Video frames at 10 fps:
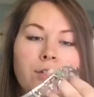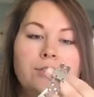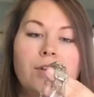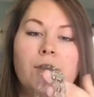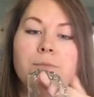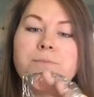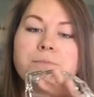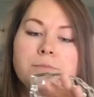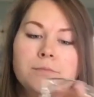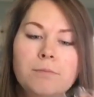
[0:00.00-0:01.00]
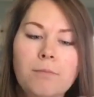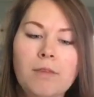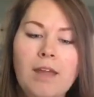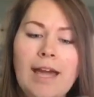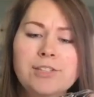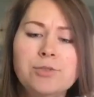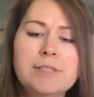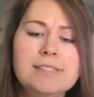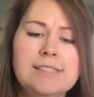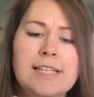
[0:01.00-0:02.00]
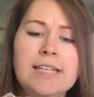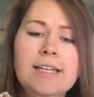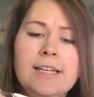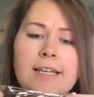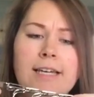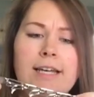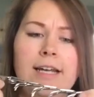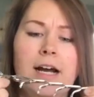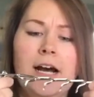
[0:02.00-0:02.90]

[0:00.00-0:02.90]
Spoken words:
So as you can see, it